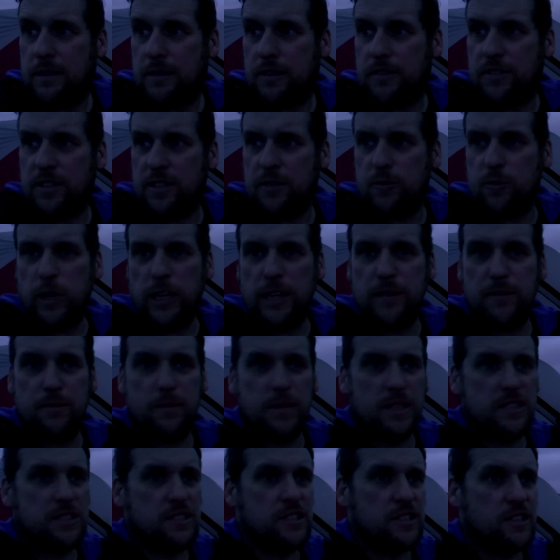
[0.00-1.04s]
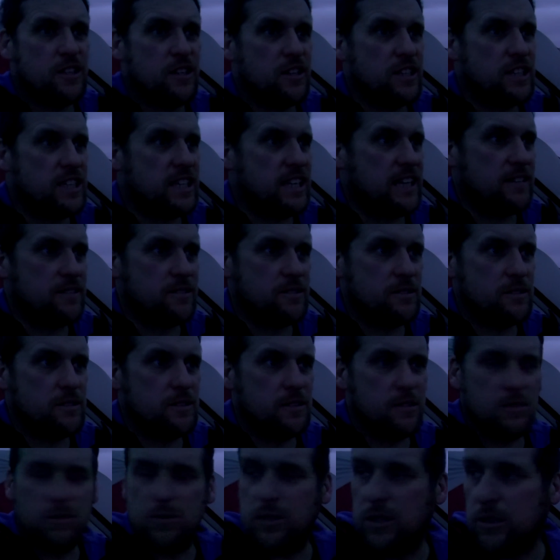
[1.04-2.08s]
I think the wind must have died down
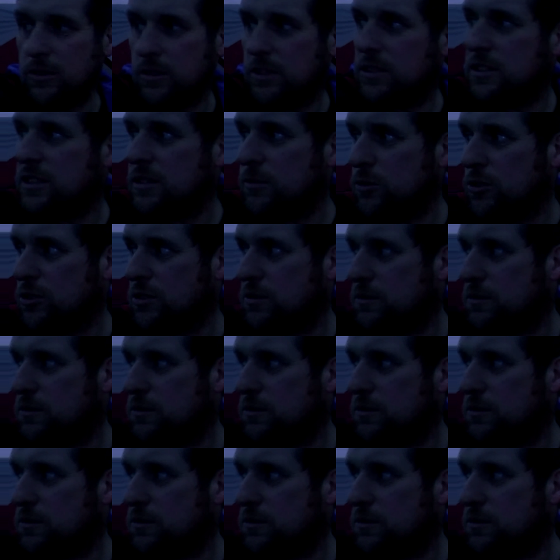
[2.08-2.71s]
as well, because it was